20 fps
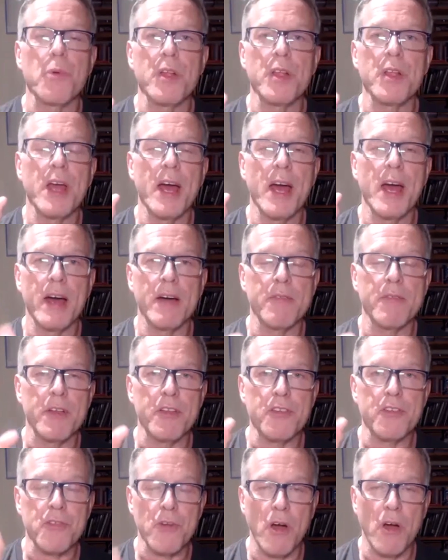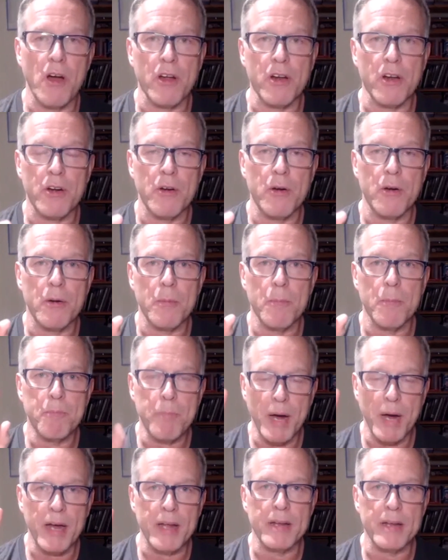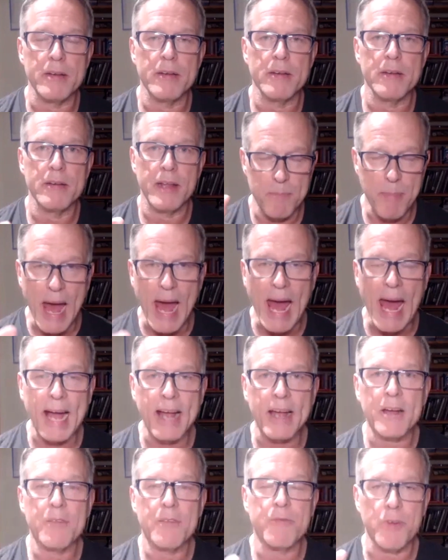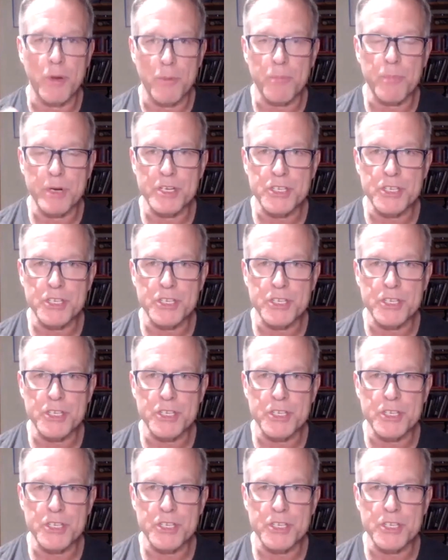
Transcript: when you have a stronger butt back from